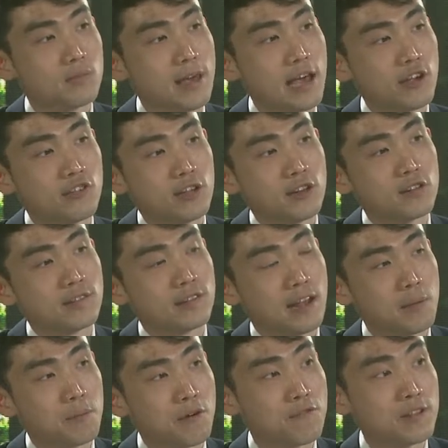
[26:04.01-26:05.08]
we actually had to set
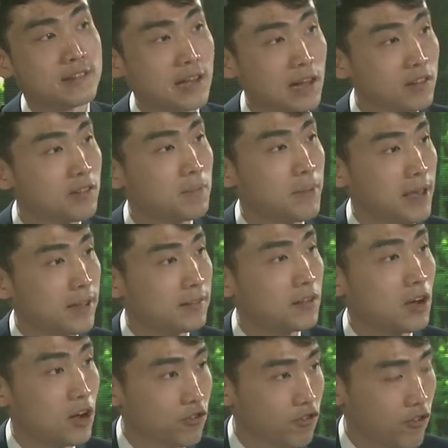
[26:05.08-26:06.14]
up a results-based
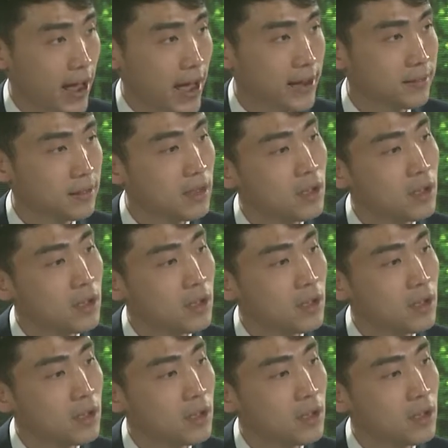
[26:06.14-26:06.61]
contract